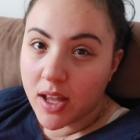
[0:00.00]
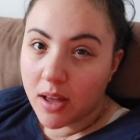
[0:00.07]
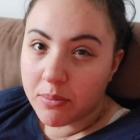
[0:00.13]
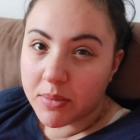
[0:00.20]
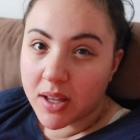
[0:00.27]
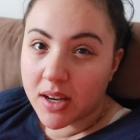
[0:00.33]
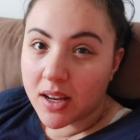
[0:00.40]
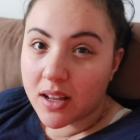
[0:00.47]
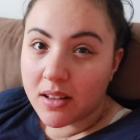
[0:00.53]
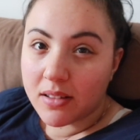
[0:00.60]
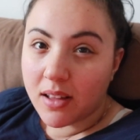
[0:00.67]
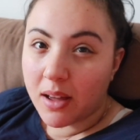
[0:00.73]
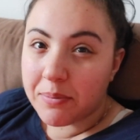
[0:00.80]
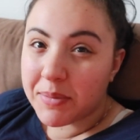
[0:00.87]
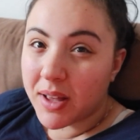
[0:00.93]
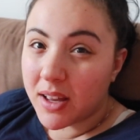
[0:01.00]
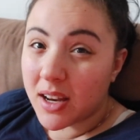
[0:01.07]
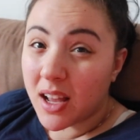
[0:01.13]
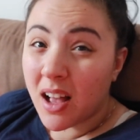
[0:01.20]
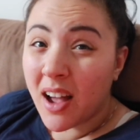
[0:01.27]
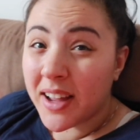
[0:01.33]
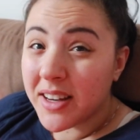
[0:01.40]
I'm
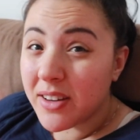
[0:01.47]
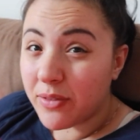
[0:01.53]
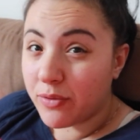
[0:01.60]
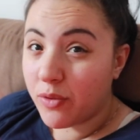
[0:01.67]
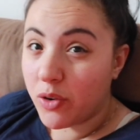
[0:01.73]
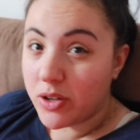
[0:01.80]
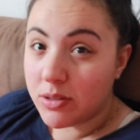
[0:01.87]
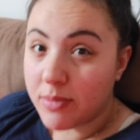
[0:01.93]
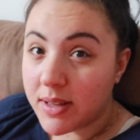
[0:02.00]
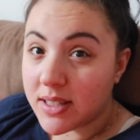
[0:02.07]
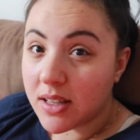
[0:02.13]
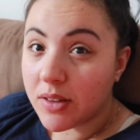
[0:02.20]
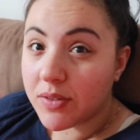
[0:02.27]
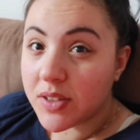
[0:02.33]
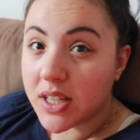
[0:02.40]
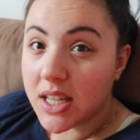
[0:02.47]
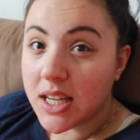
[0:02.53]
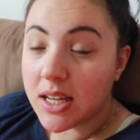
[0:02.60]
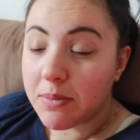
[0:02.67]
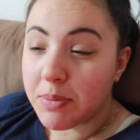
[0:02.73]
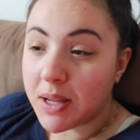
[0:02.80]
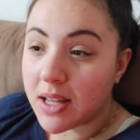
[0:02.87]
gonna kind of force myself to
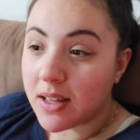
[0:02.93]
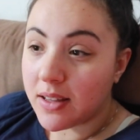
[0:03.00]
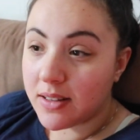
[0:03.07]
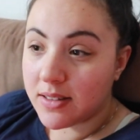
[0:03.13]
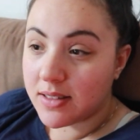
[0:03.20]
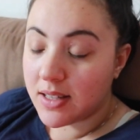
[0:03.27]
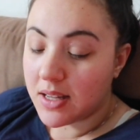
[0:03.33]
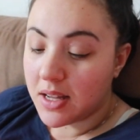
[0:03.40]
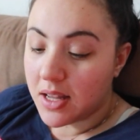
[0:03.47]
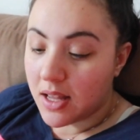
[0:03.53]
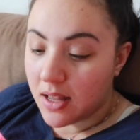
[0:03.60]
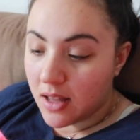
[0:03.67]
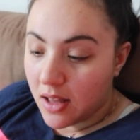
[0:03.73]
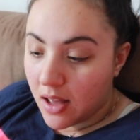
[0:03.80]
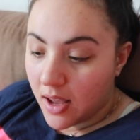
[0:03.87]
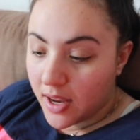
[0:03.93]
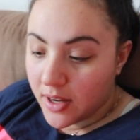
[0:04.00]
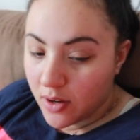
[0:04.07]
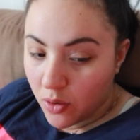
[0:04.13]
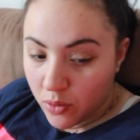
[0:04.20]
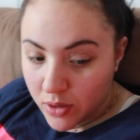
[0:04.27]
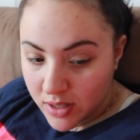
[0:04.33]
eat, because I
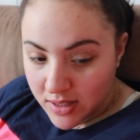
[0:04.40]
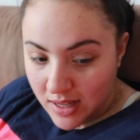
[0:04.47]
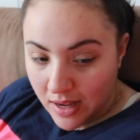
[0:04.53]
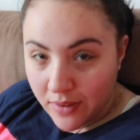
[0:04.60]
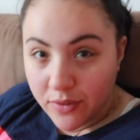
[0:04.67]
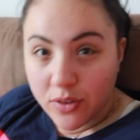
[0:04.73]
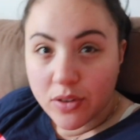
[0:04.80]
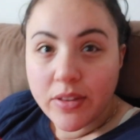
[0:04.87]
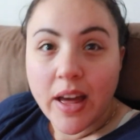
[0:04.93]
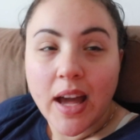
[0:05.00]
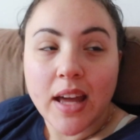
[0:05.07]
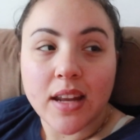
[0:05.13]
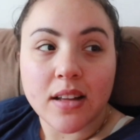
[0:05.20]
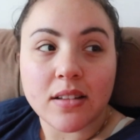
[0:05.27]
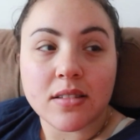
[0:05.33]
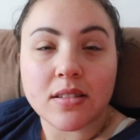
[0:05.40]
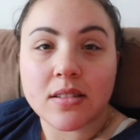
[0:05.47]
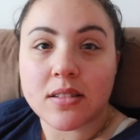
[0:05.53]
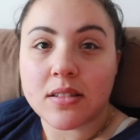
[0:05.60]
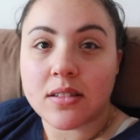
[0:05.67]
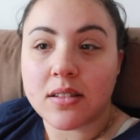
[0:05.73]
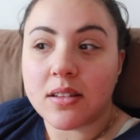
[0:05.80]
notice after that
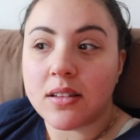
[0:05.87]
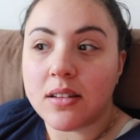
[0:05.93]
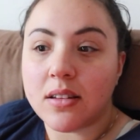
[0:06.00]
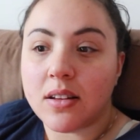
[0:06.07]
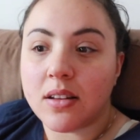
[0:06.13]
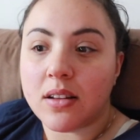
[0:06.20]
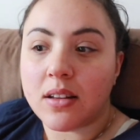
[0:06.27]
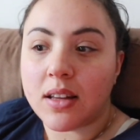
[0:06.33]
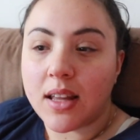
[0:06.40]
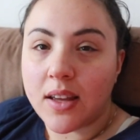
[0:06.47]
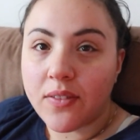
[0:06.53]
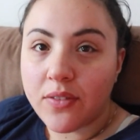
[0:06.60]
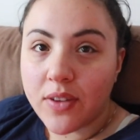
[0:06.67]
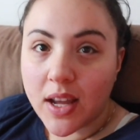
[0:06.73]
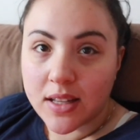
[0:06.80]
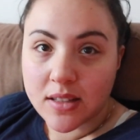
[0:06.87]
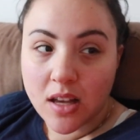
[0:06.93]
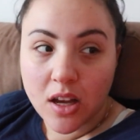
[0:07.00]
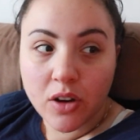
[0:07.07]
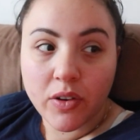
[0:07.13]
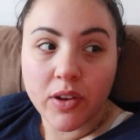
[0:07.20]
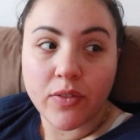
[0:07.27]
Liv gets
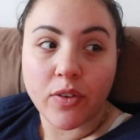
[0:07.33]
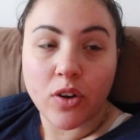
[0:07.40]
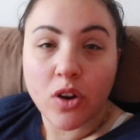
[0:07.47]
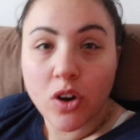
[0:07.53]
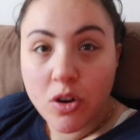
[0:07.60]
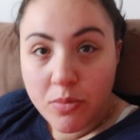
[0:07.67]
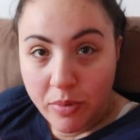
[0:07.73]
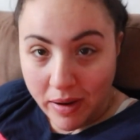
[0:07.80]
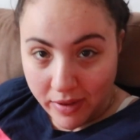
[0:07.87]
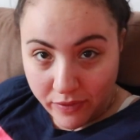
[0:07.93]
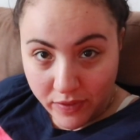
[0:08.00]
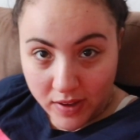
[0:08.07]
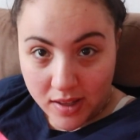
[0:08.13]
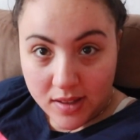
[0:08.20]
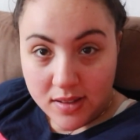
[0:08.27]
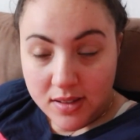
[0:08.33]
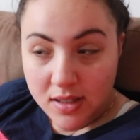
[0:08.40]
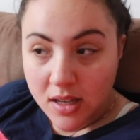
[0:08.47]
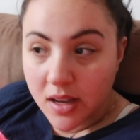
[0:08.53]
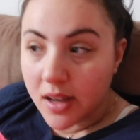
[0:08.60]
hungry for her breakfast.